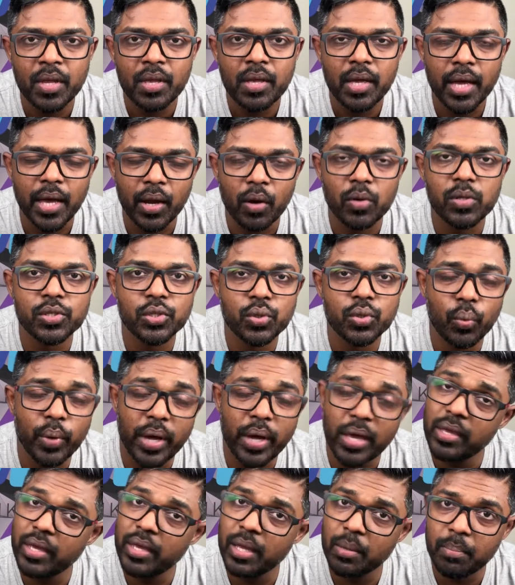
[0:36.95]
and also where
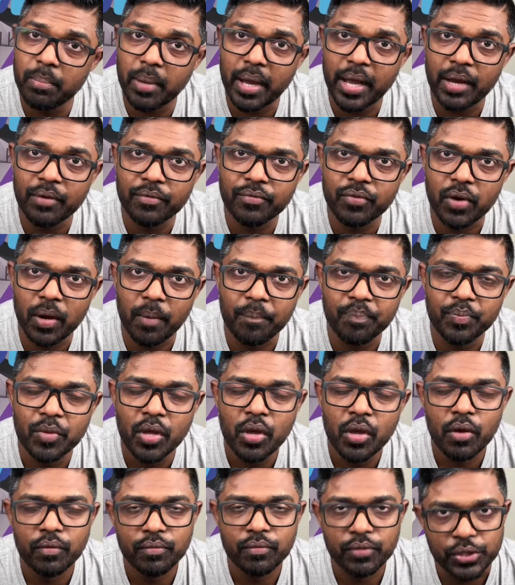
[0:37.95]
you can buy it from
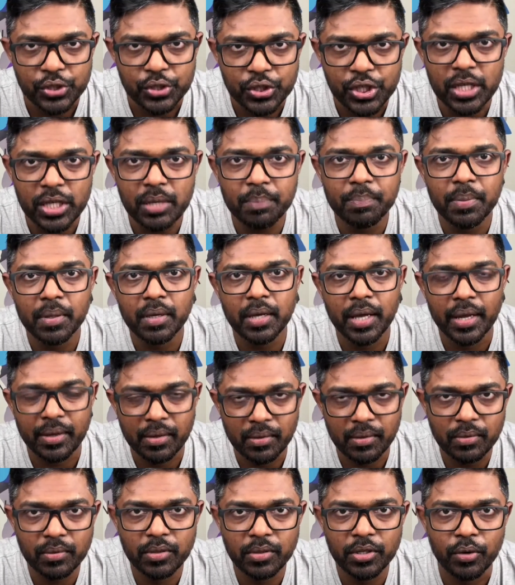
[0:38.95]
for cheap
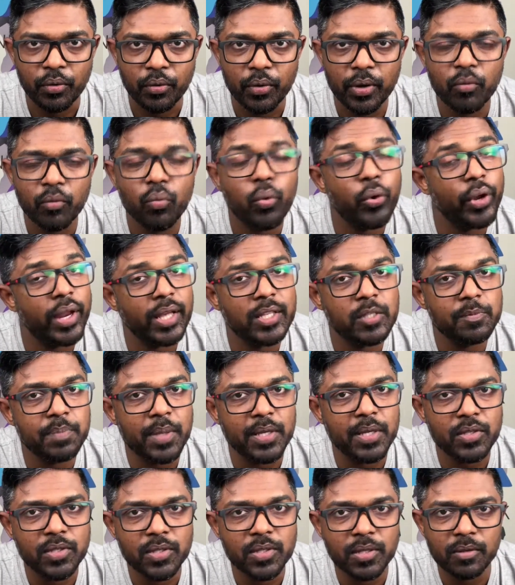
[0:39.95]
and avoid
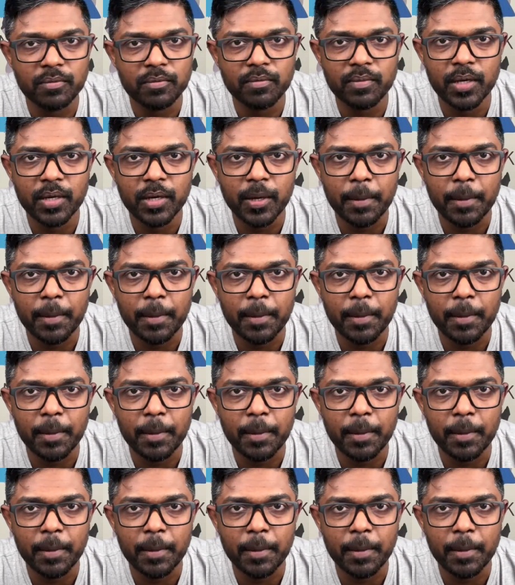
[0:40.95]
expensive